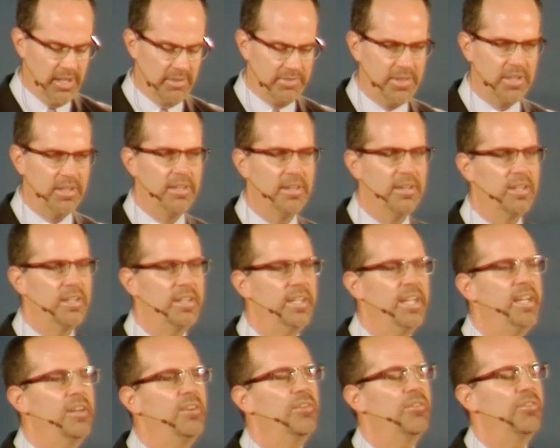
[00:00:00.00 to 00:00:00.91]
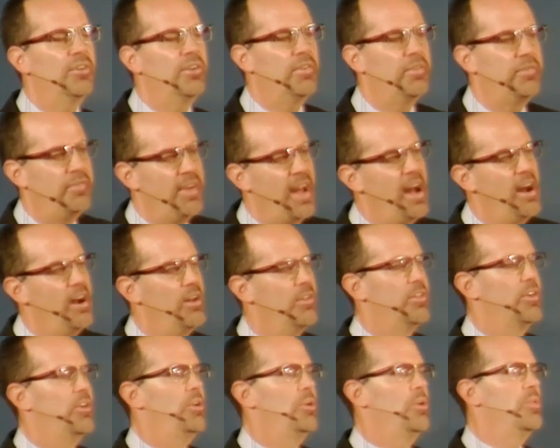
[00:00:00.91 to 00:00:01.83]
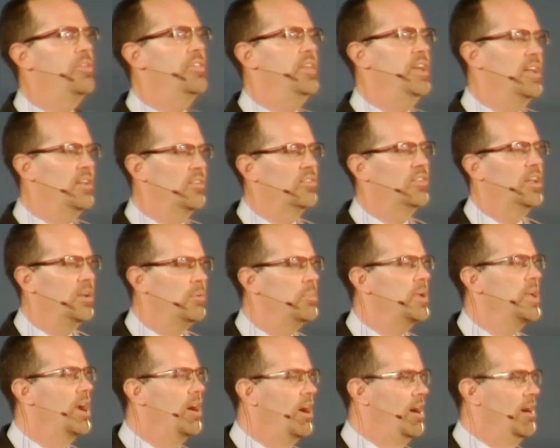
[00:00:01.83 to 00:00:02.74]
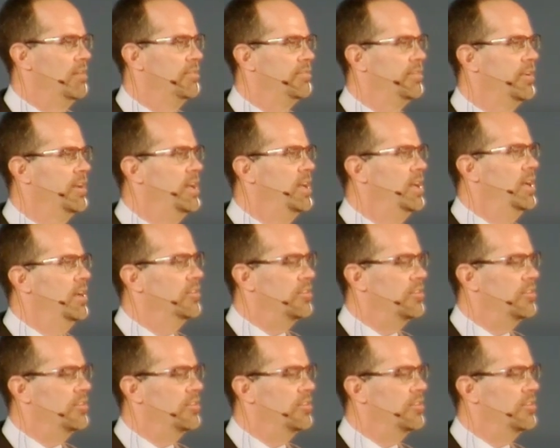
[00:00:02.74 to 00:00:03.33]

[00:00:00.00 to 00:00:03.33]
If the, the leaders are foul, the whole thing is going to be off.